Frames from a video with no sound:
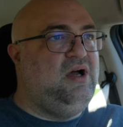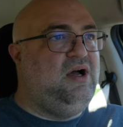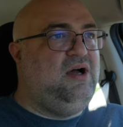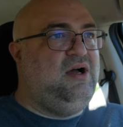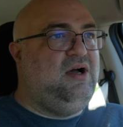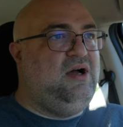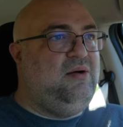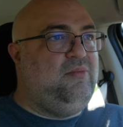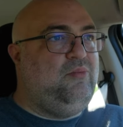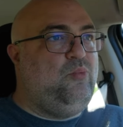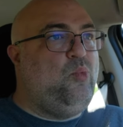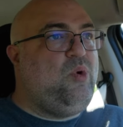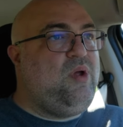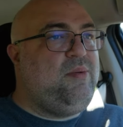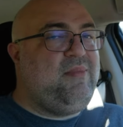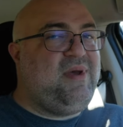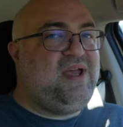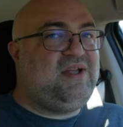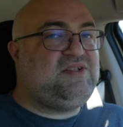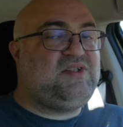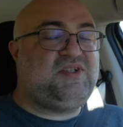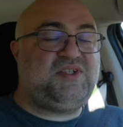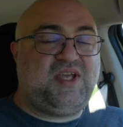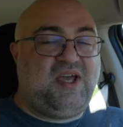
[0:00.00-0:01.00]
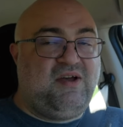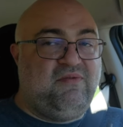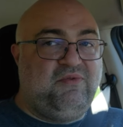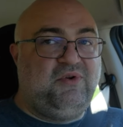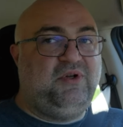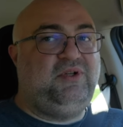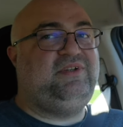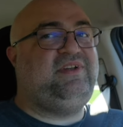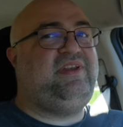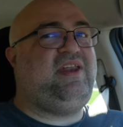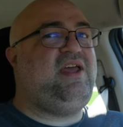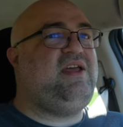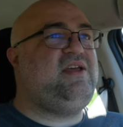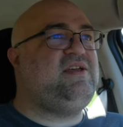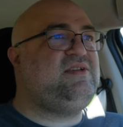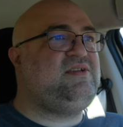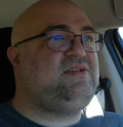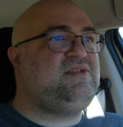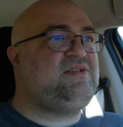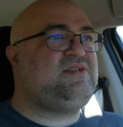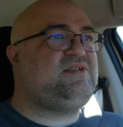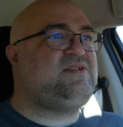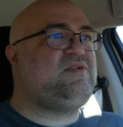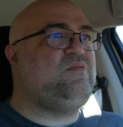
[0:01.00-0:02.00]
um, we made several
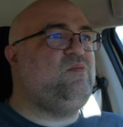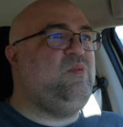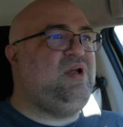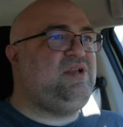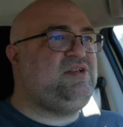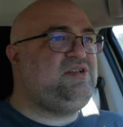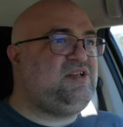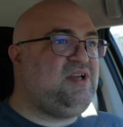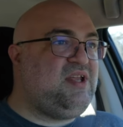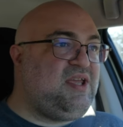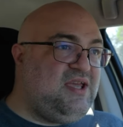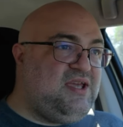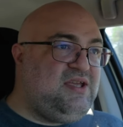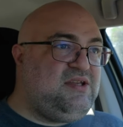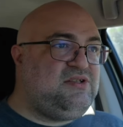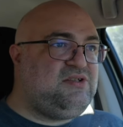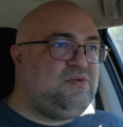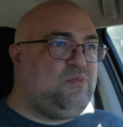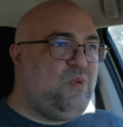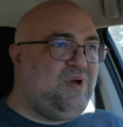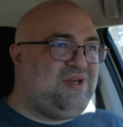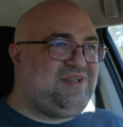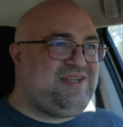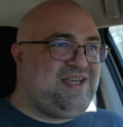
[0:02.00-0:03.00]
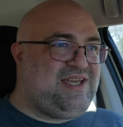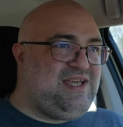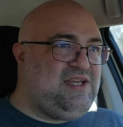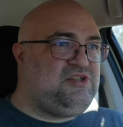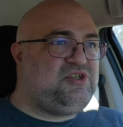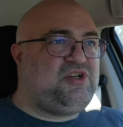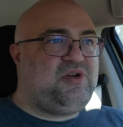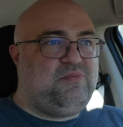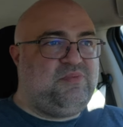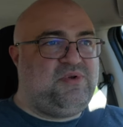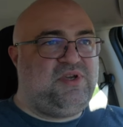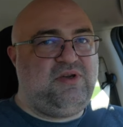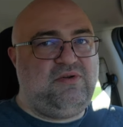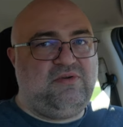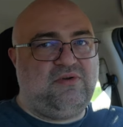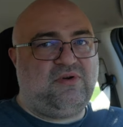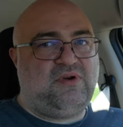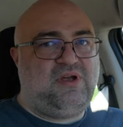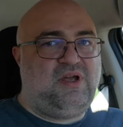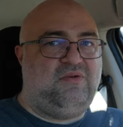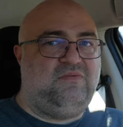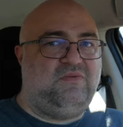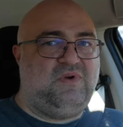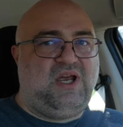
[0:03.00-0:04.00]
disks, went to each went to each
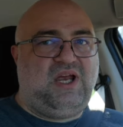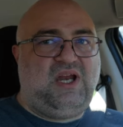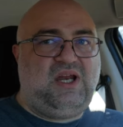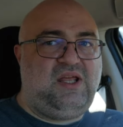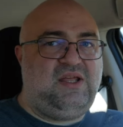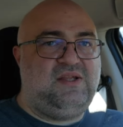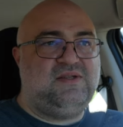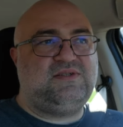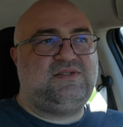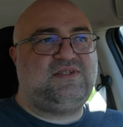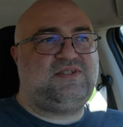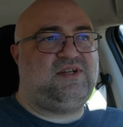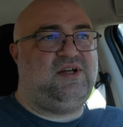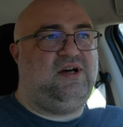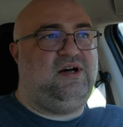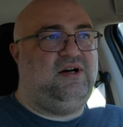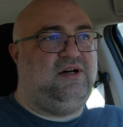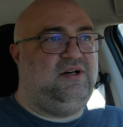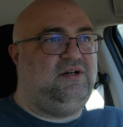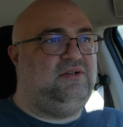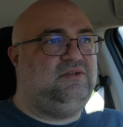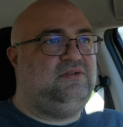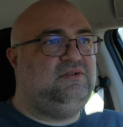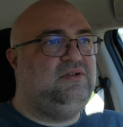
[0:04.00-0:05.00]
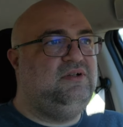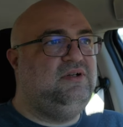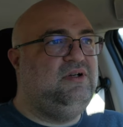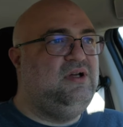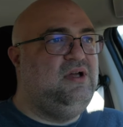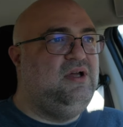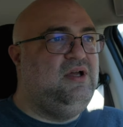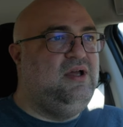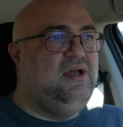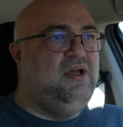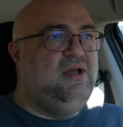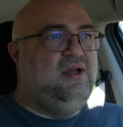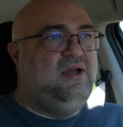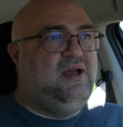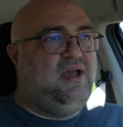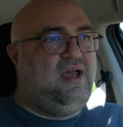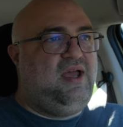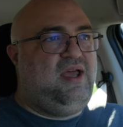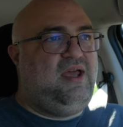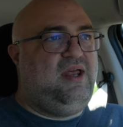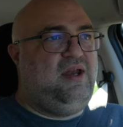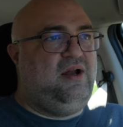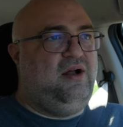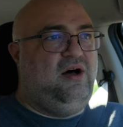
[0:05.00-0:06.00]
computer and ran install,
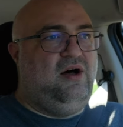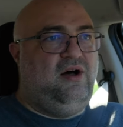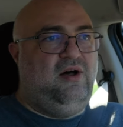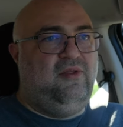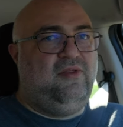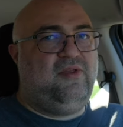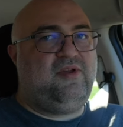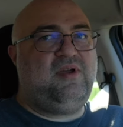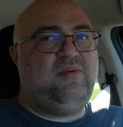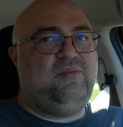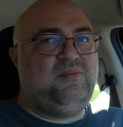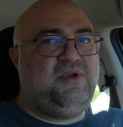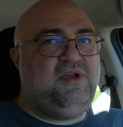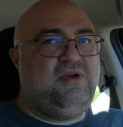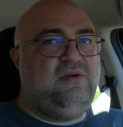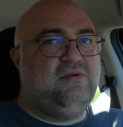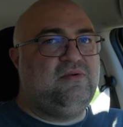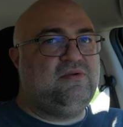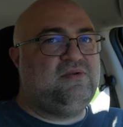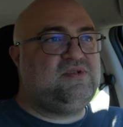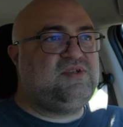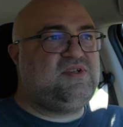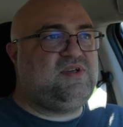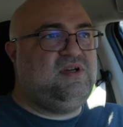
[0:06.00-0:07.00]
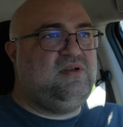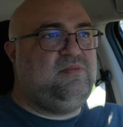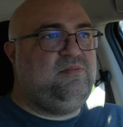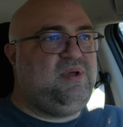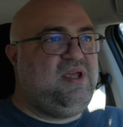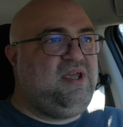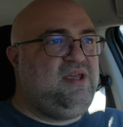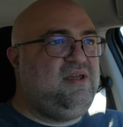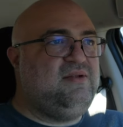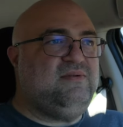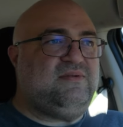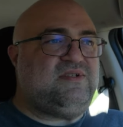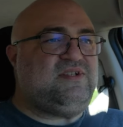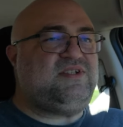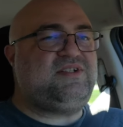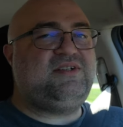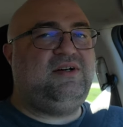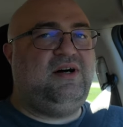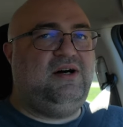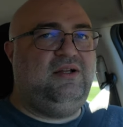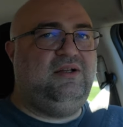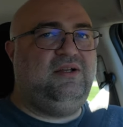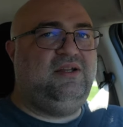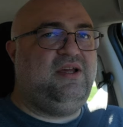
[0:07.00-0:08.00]
and all the computers could be
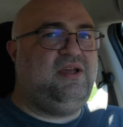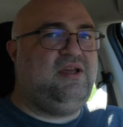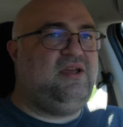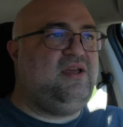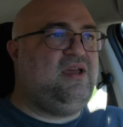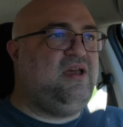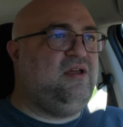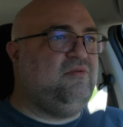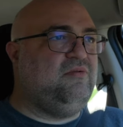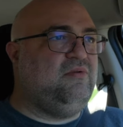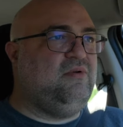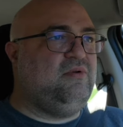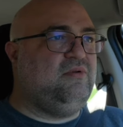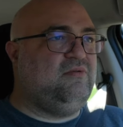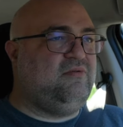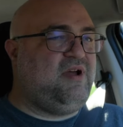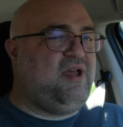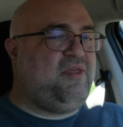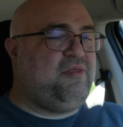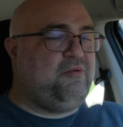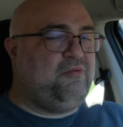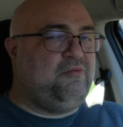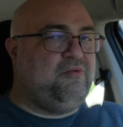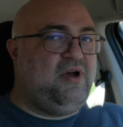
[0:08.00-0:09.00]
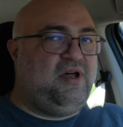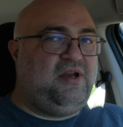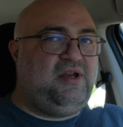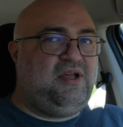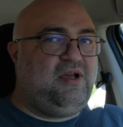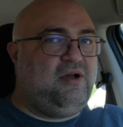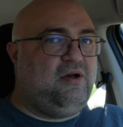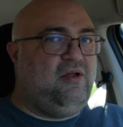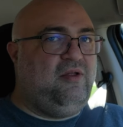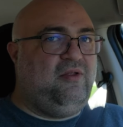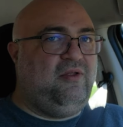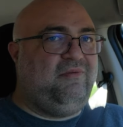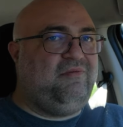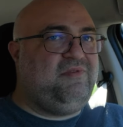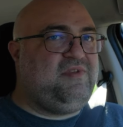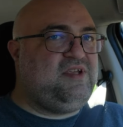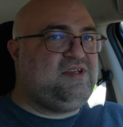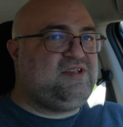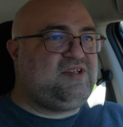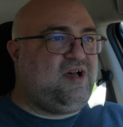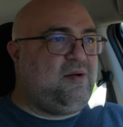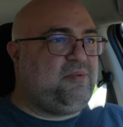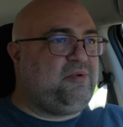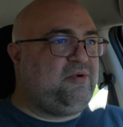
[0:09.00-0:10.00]
installing and or rather running all of
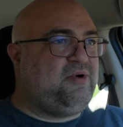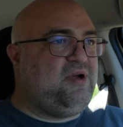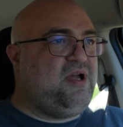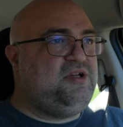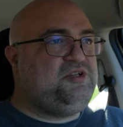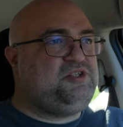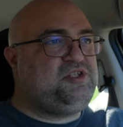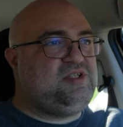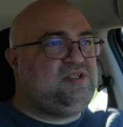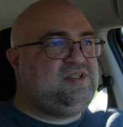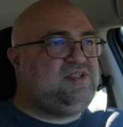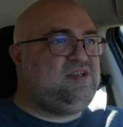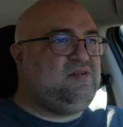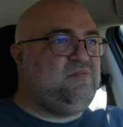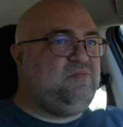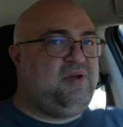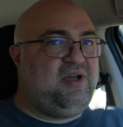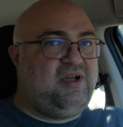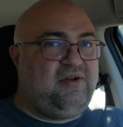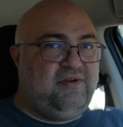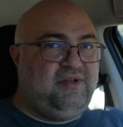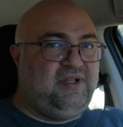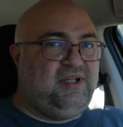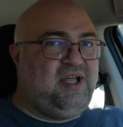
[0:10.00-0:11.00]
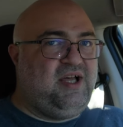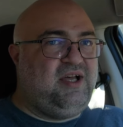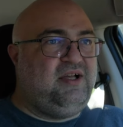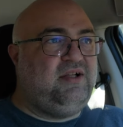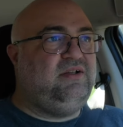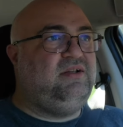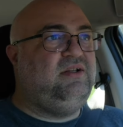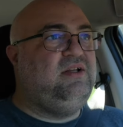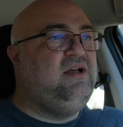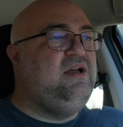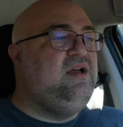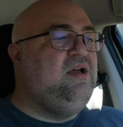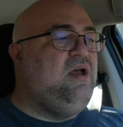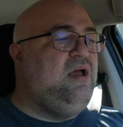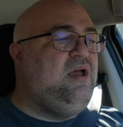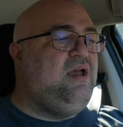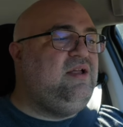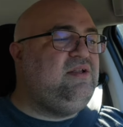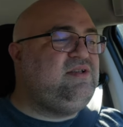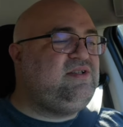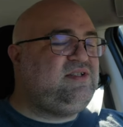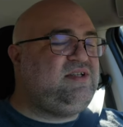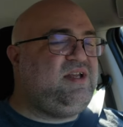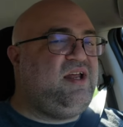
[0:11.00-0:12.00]
these operations in parallel
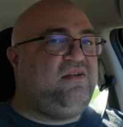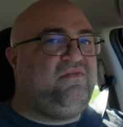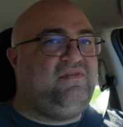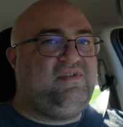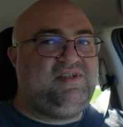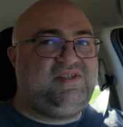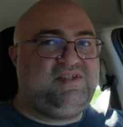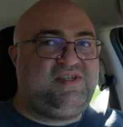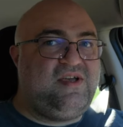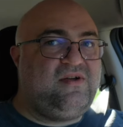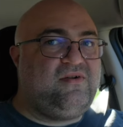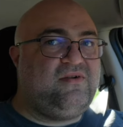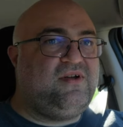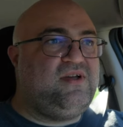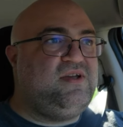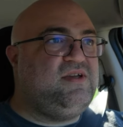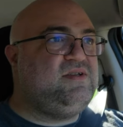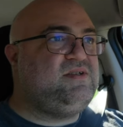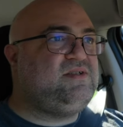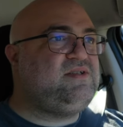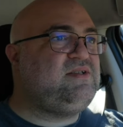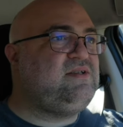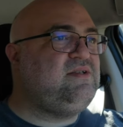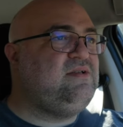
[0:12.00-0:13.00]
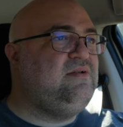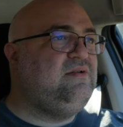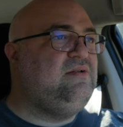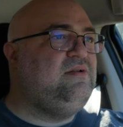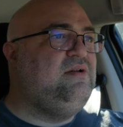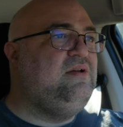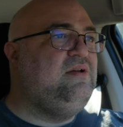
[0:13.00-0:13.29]
instead of in series.